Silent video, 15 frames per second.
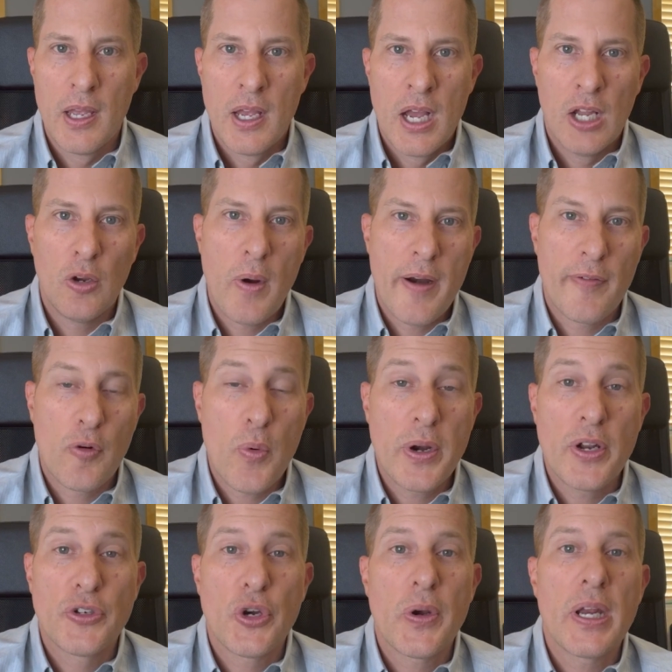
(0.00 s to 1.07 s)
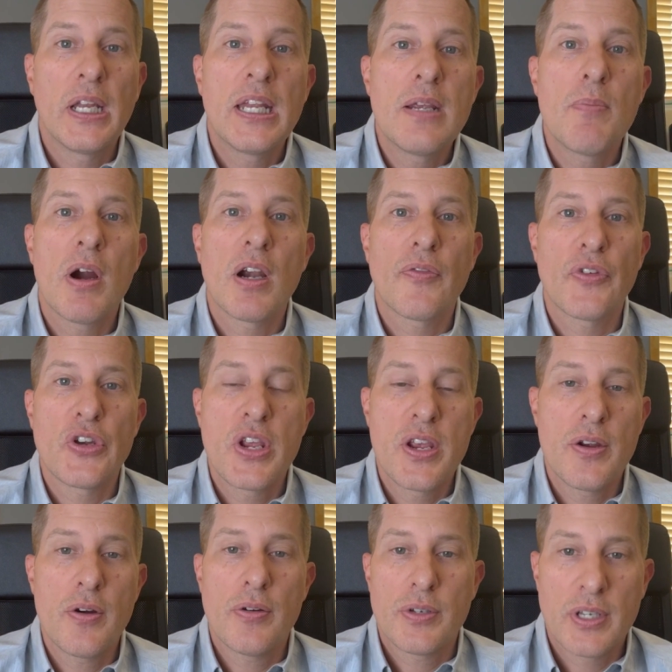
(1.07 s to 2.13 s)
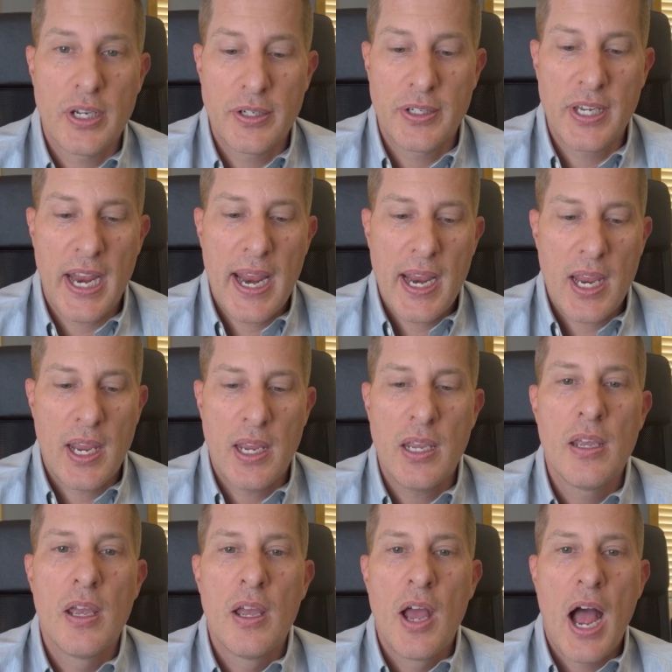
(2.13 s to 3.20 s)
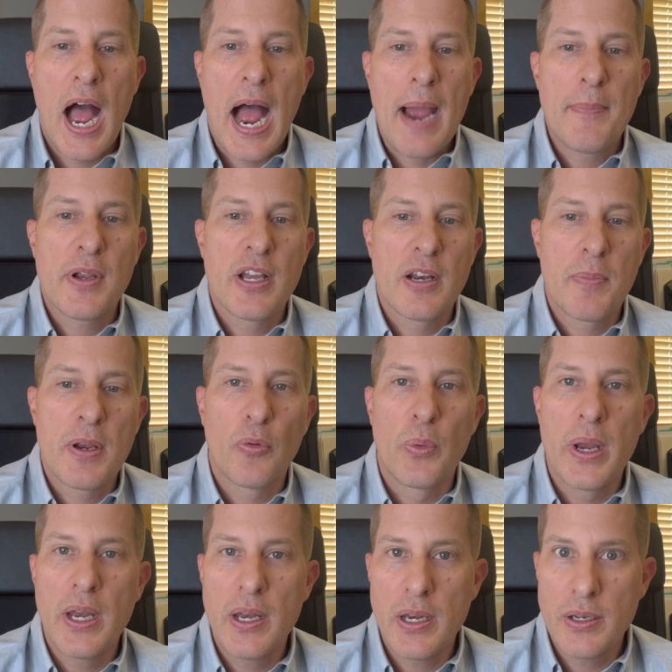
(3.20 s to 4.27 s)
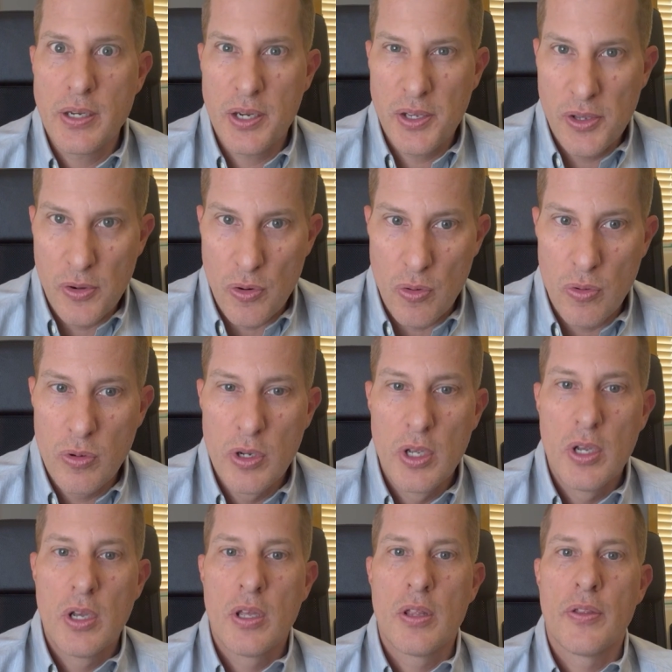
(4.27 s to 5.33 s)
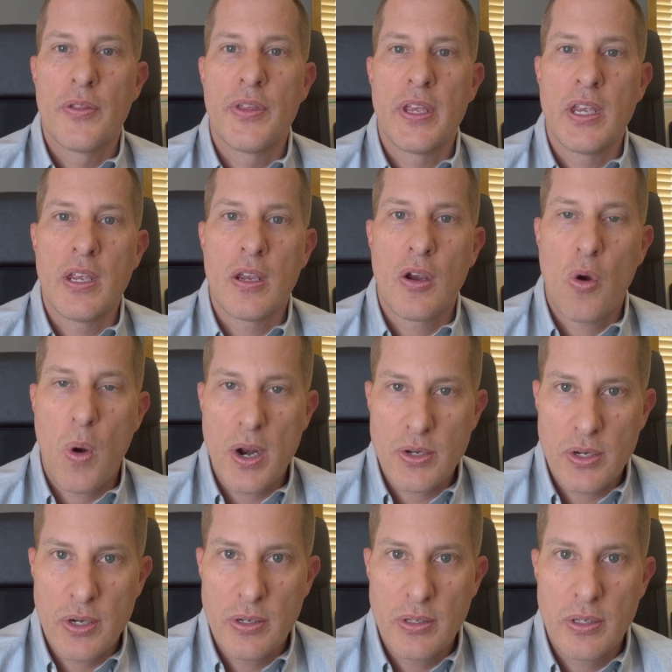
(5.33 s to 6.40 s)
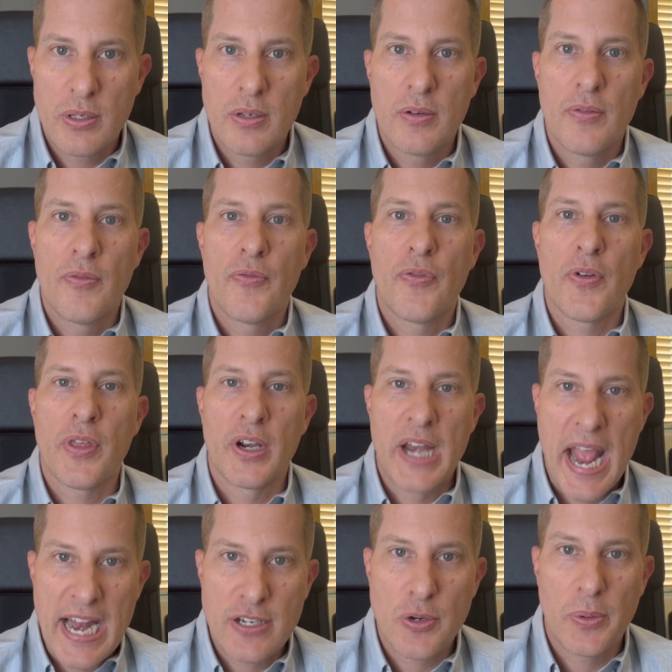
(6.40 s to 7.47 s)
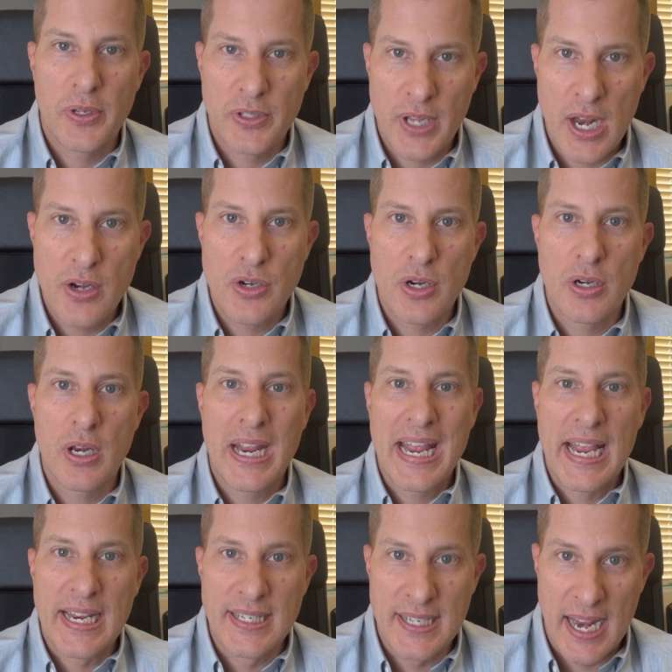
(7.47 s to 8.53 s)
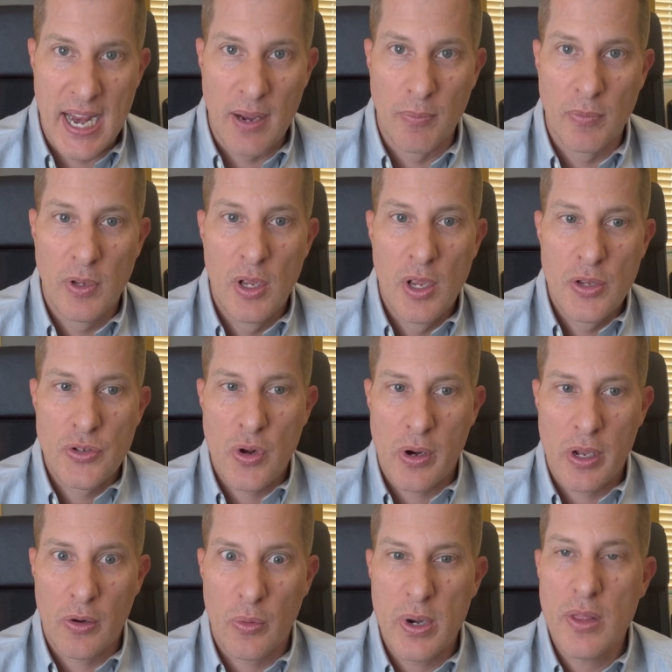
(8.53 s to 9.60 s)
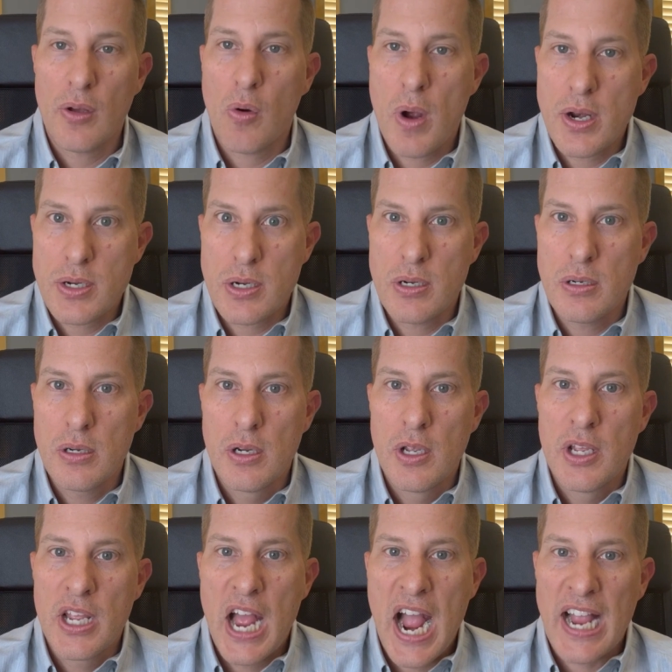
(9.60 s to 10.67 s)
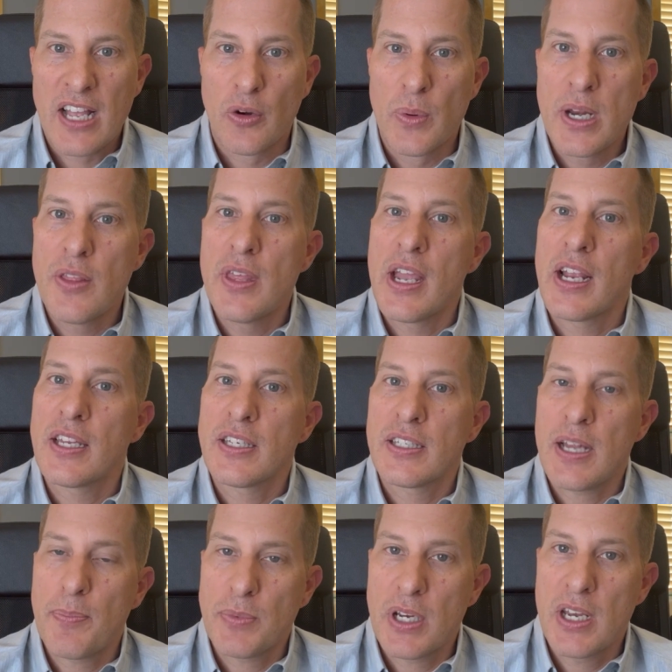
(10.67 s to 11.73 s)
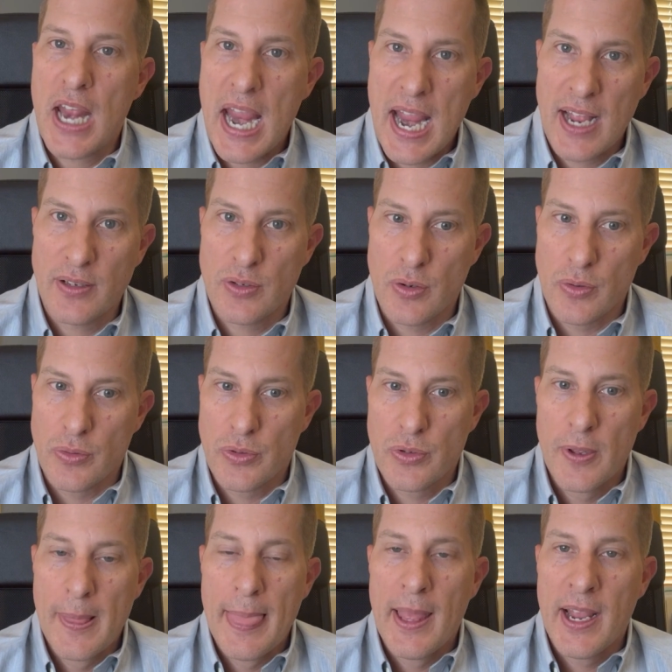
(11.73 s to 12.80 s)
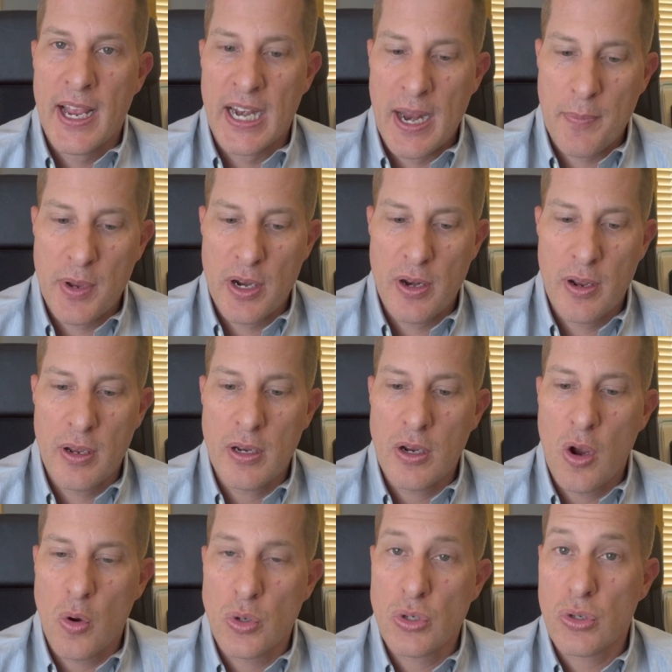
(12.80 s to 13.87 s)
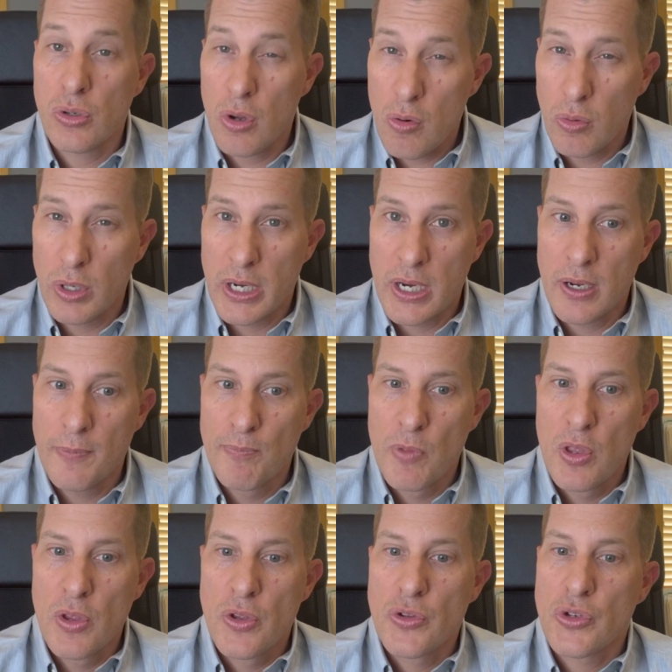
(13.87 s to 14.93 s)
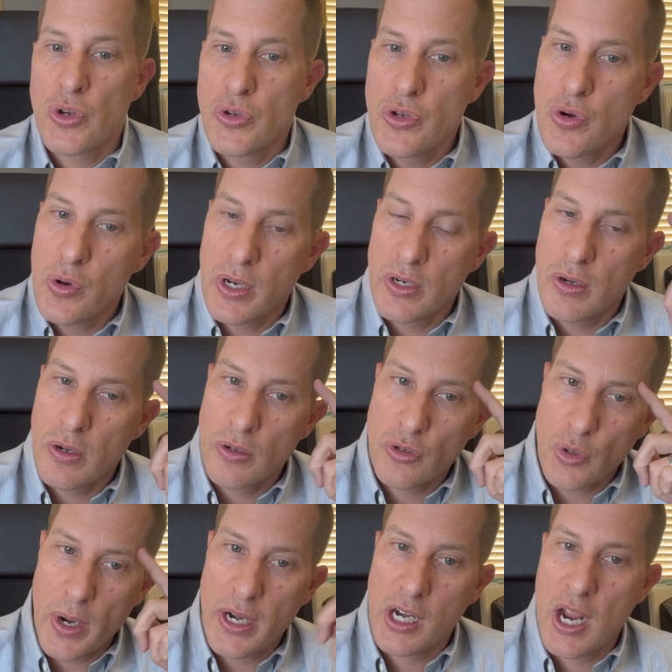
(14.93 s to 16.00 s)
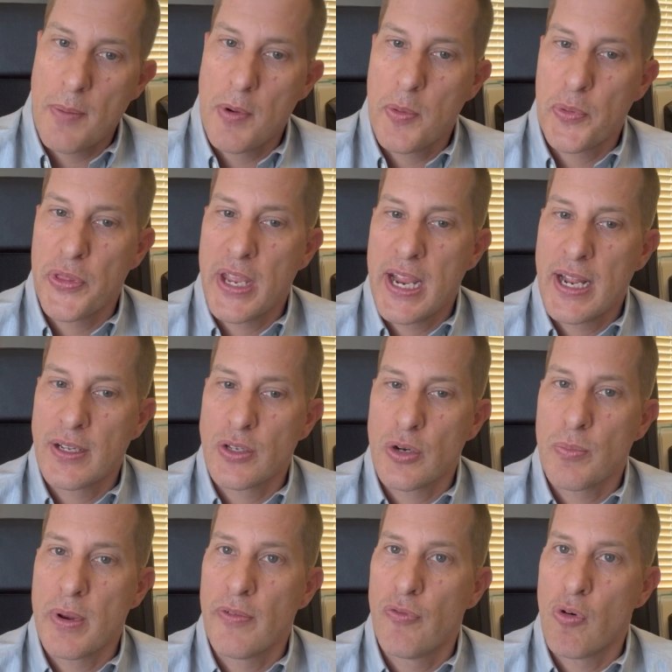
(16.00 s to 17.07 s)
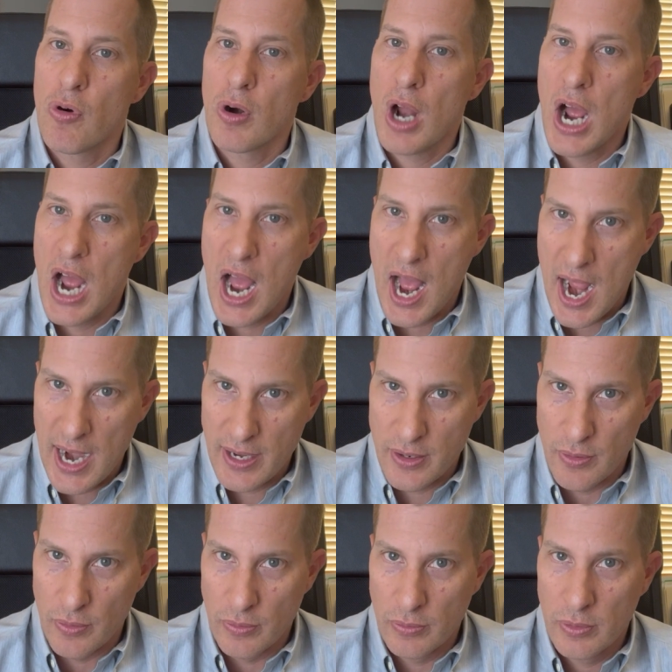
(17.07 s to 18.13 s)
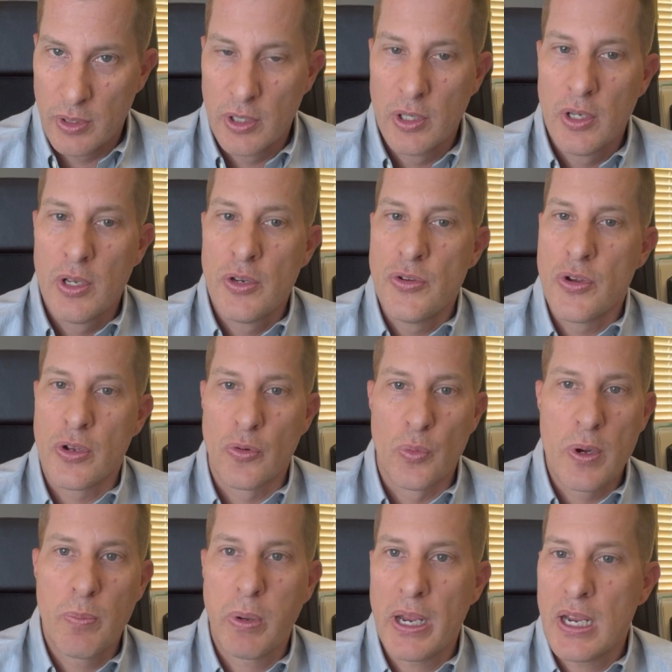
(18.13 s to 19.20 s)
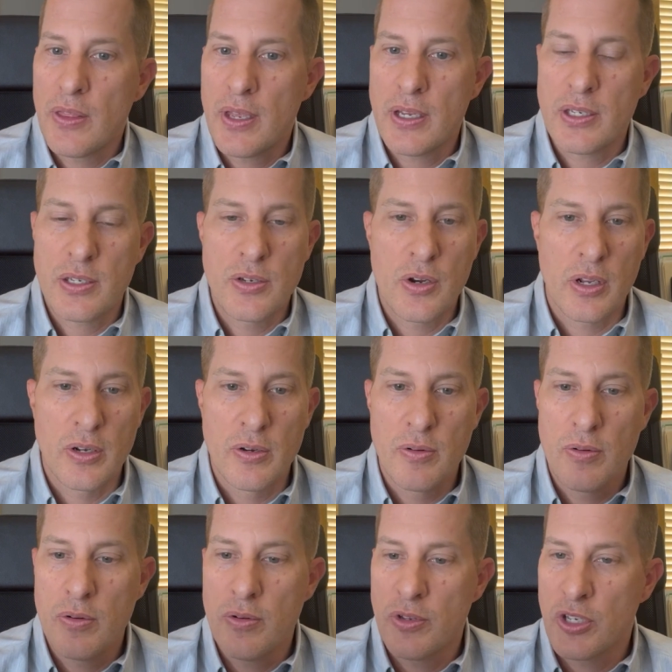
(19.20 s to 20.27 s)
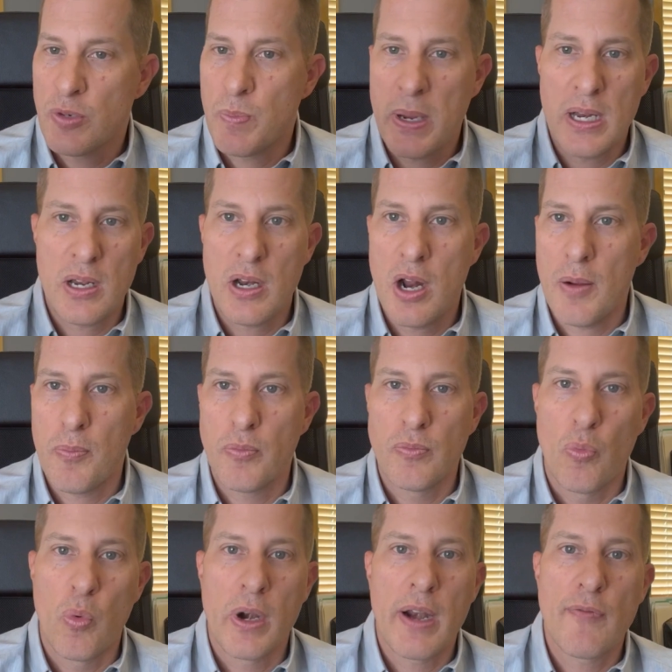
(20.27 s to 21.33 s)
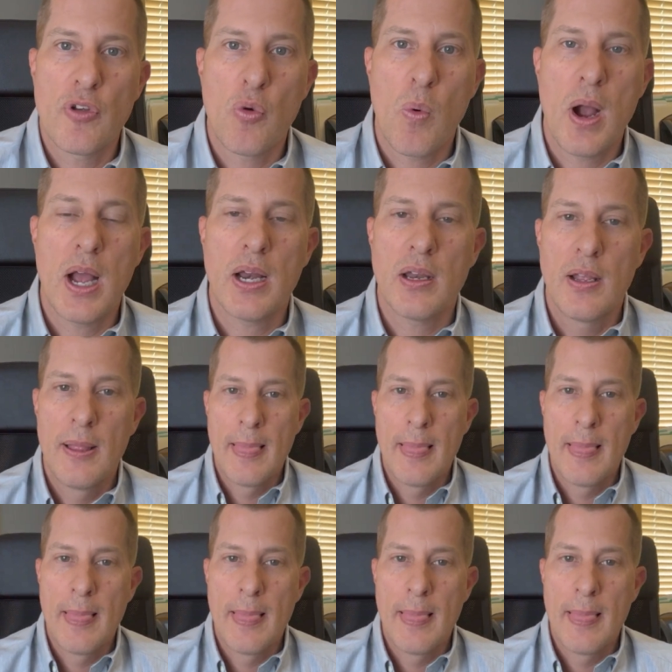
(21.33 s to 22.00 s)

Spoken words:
Hello everyone, Attorney Lee Marvin here. Today I'm going to be reading to you the questions for the naturalization exam. So I'm going to read the question, I'm going to read the accepted answers, and I'm going to go slowly so you can try to come up with the answer before I do. You can replay this, you can speed it up, whatever you want,